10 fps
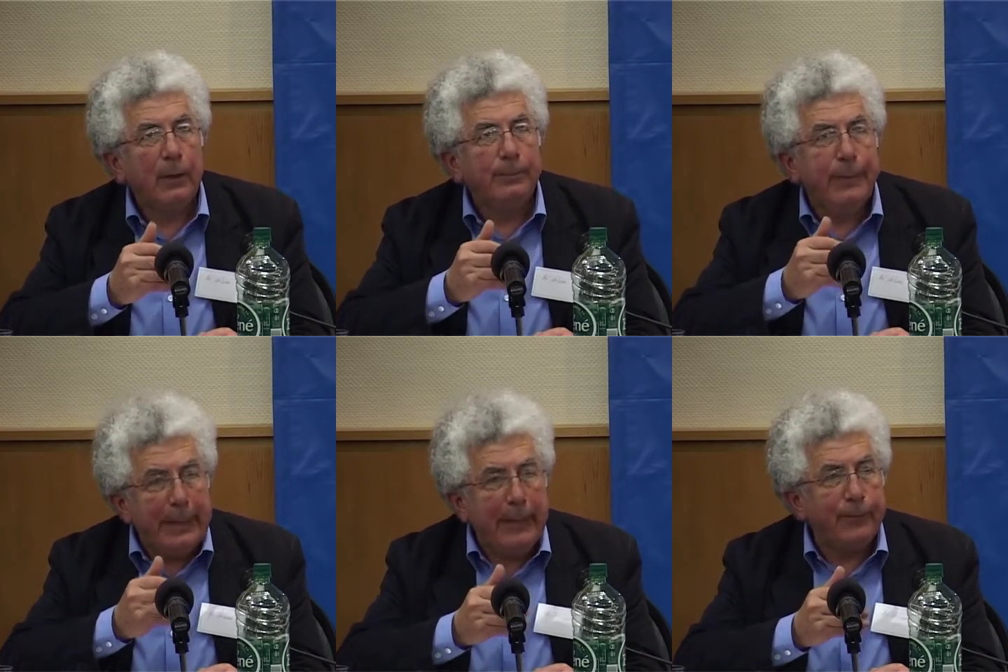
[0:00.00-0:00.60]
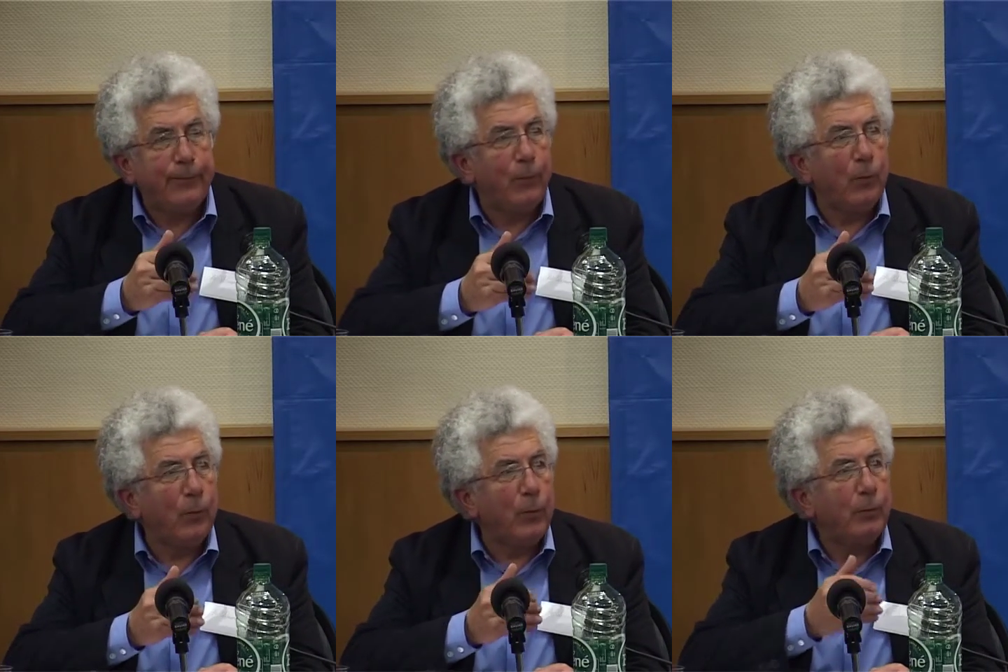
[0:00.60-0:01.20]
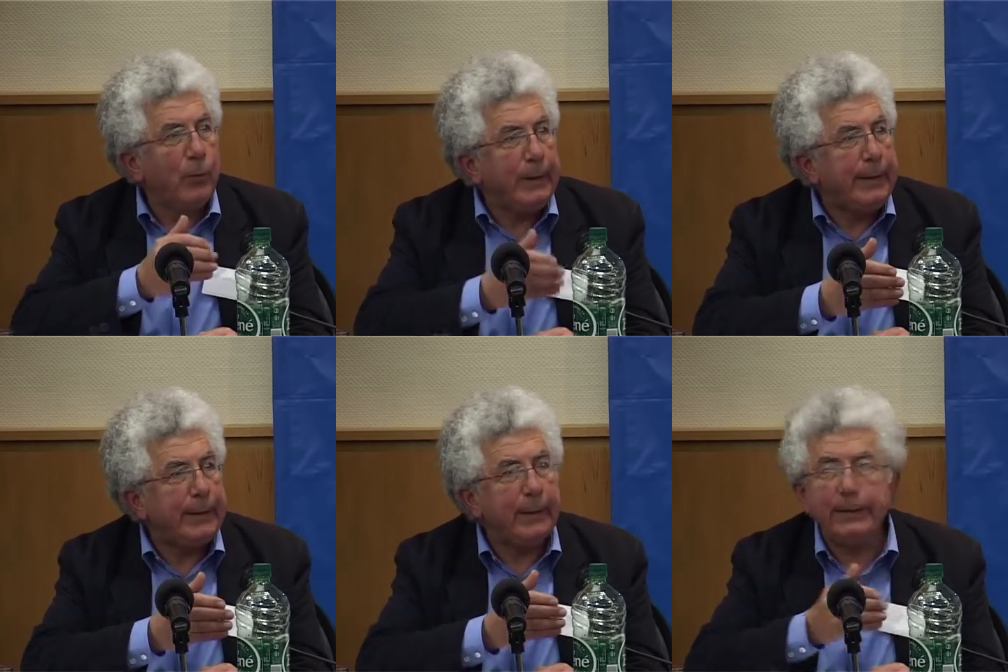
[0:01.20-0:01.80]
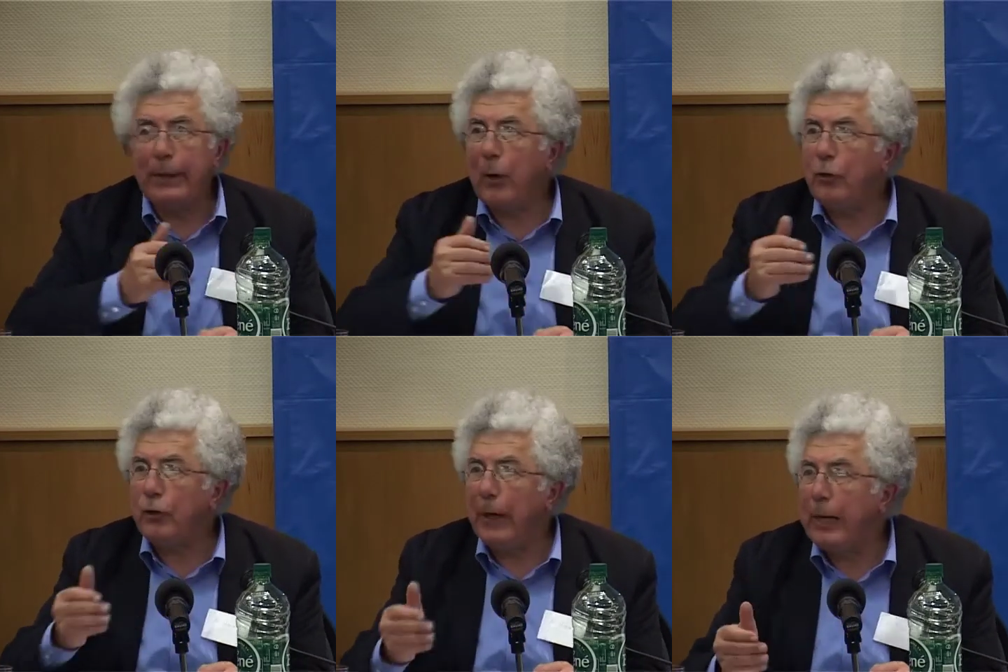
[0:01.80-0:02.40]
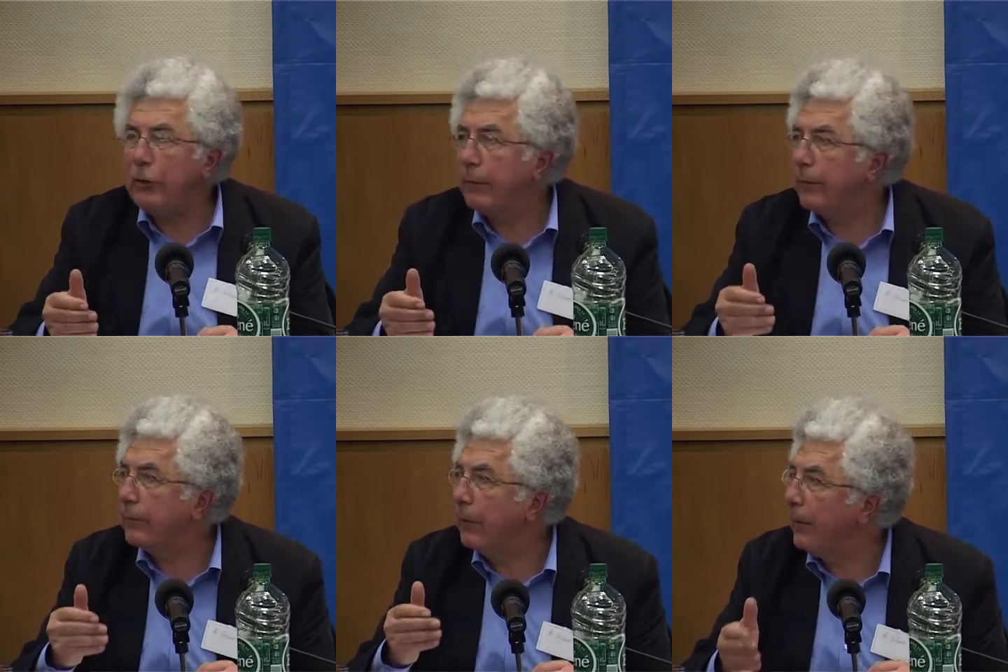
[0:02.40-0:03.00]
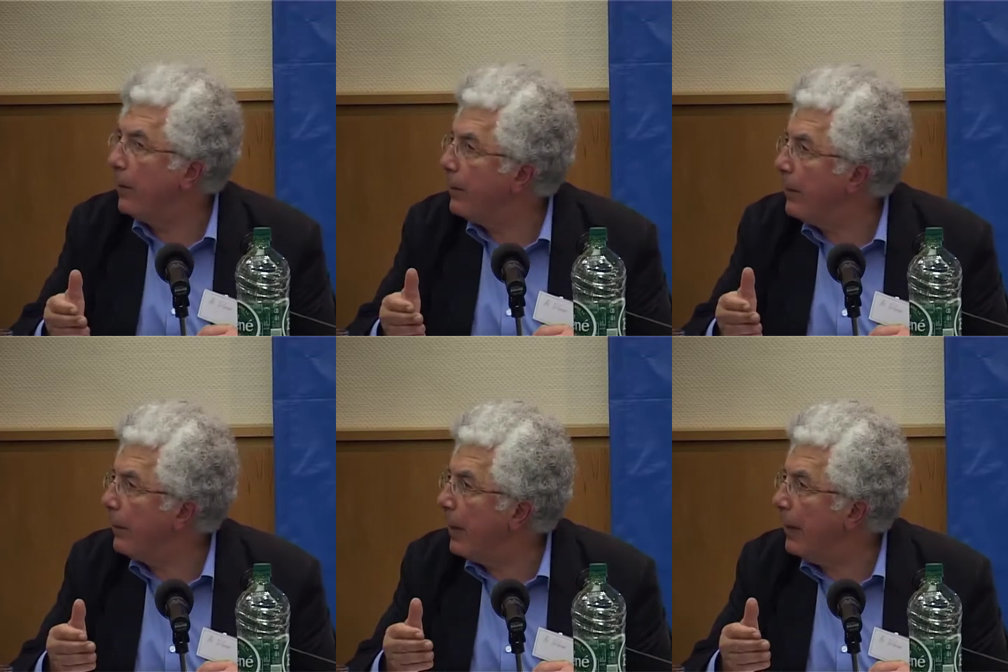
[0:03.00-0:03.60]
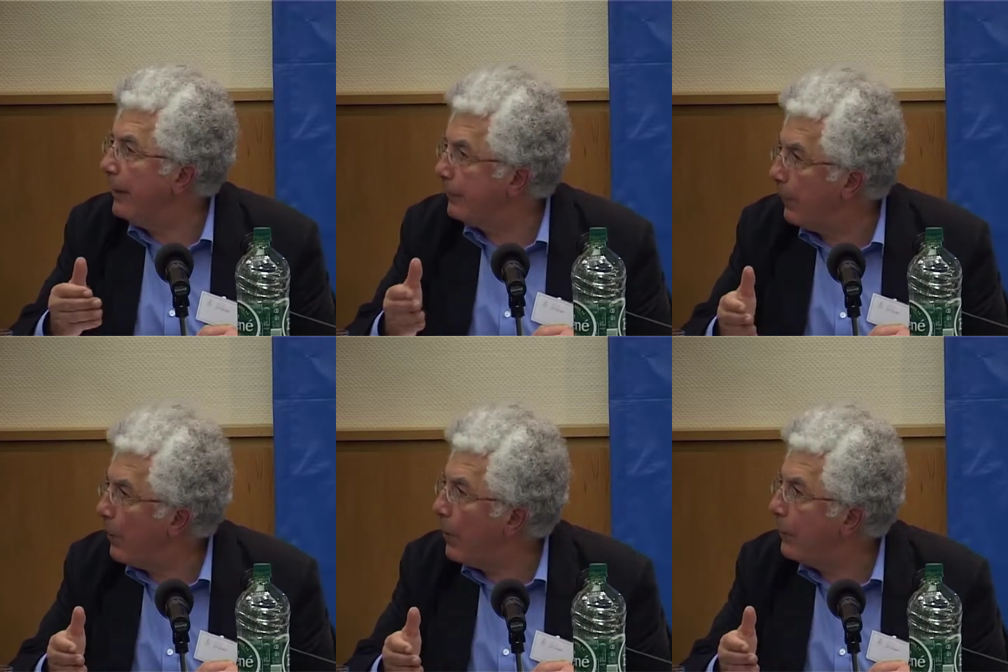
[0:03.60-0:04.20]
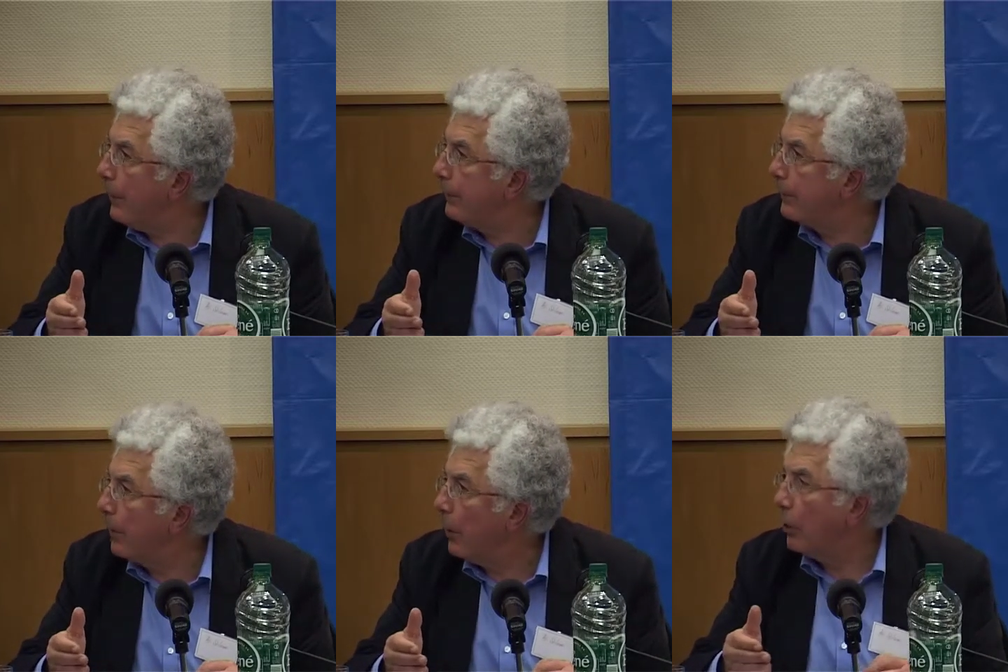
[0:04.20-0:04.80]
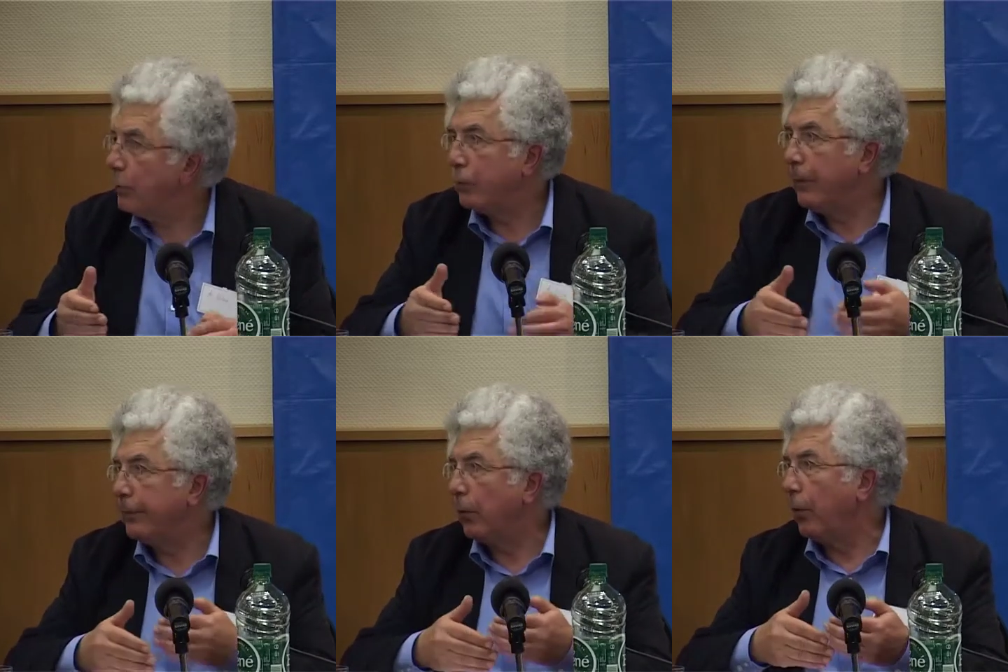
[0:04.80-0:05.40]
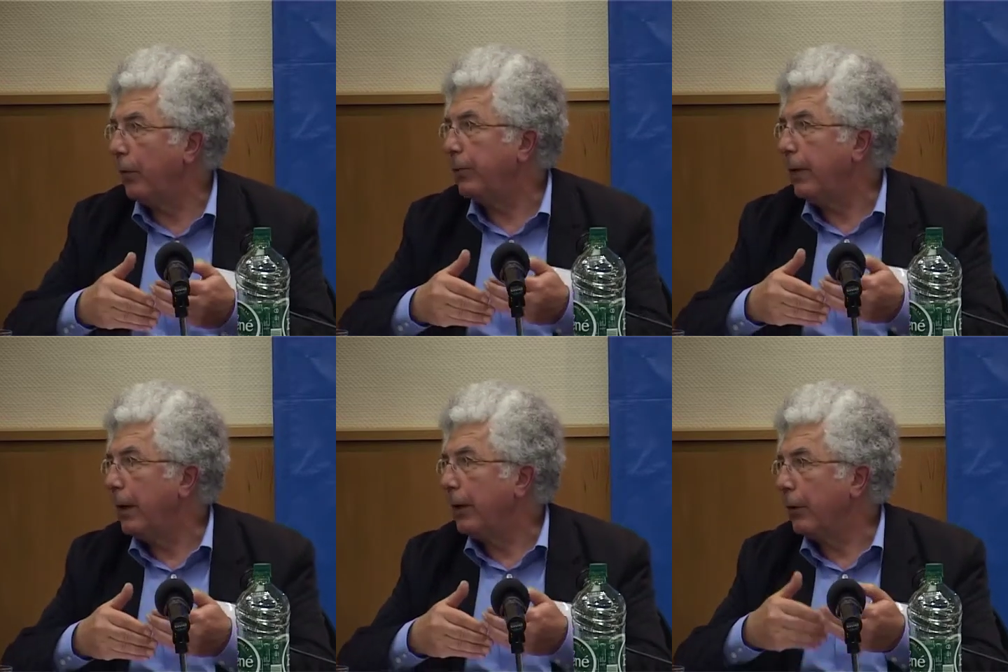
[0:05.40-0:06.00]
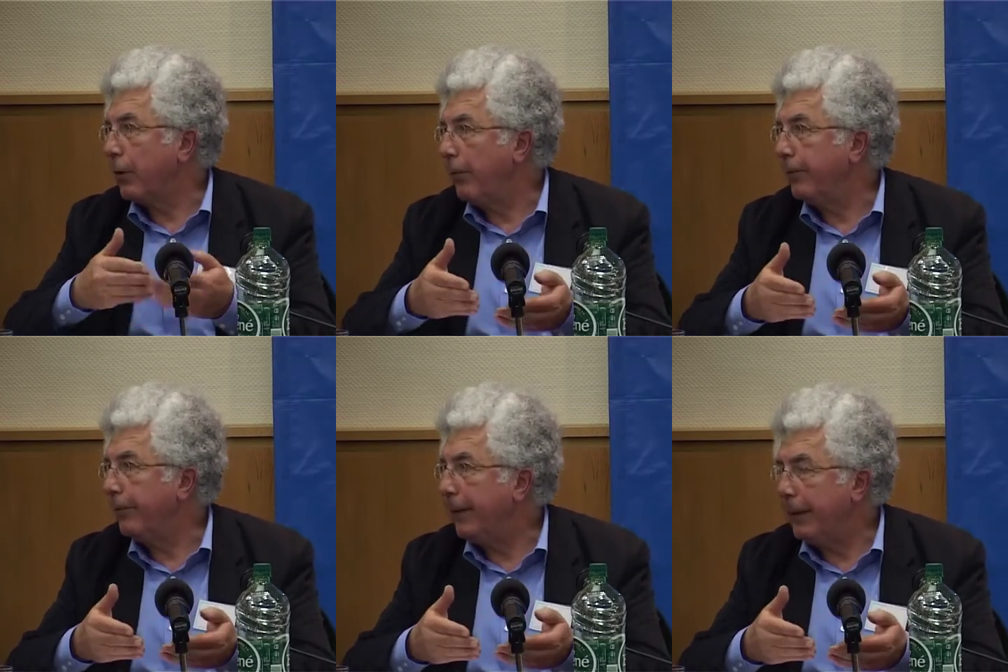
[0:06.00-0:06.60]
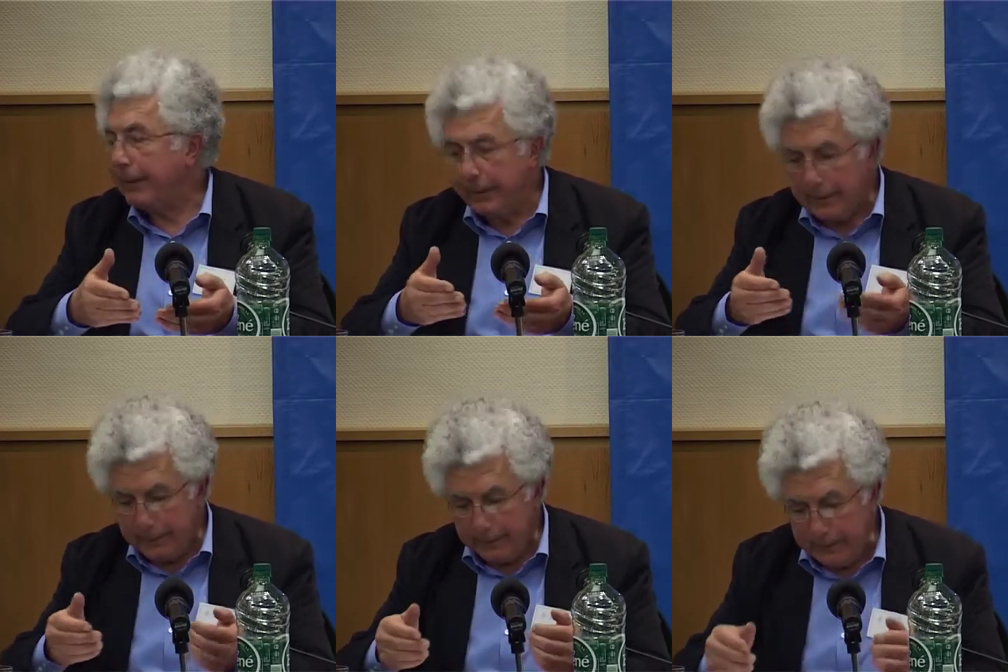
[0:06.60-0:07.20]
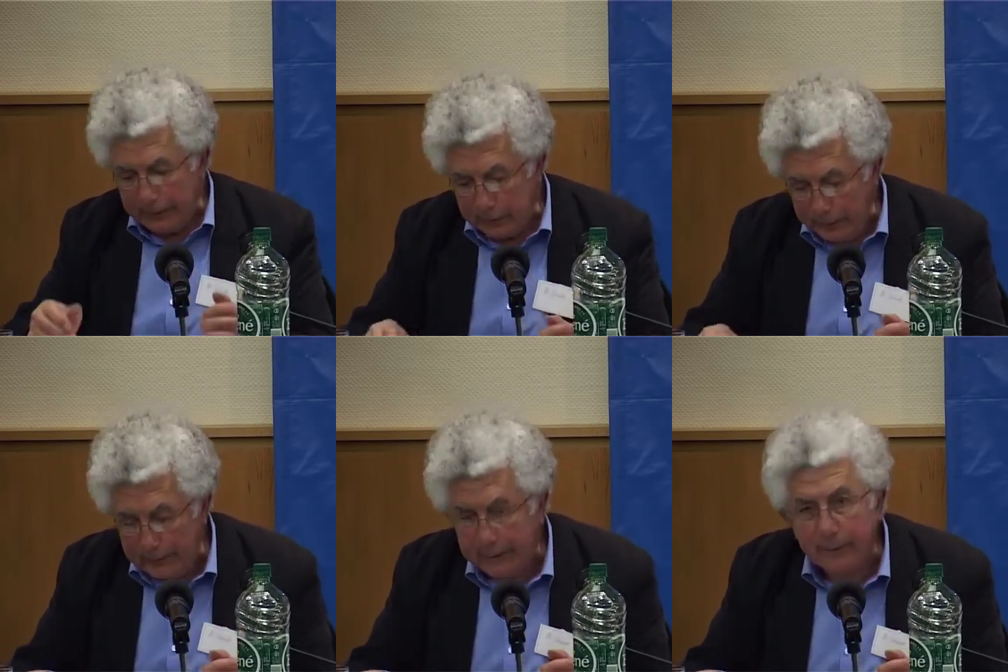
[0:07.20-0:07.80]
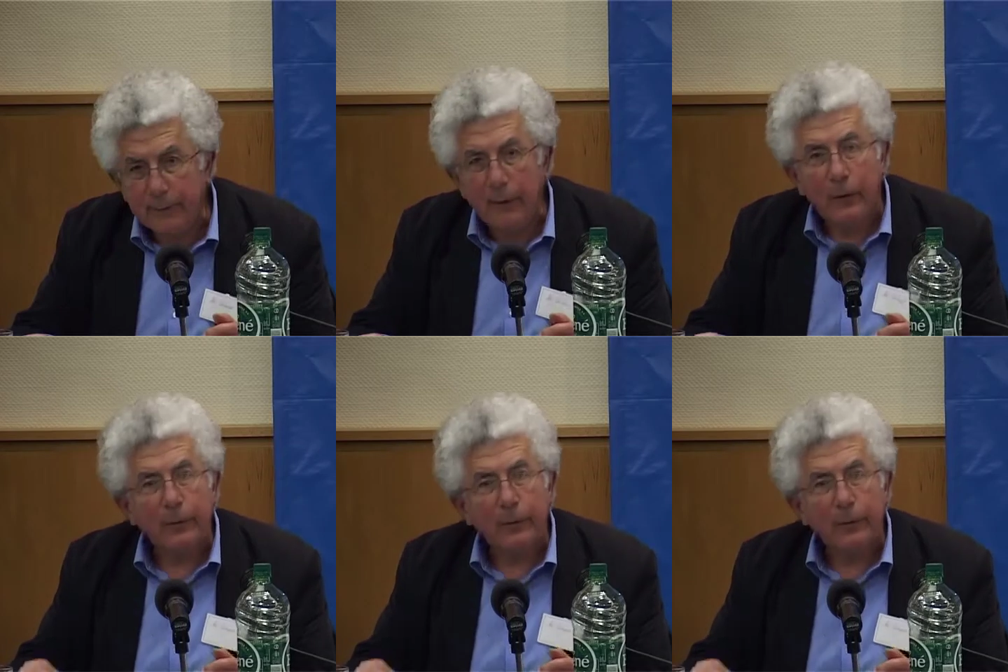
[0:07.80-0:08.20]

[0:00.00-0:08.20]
meaningful political negotiations with its opponents to resolve the conflict between them.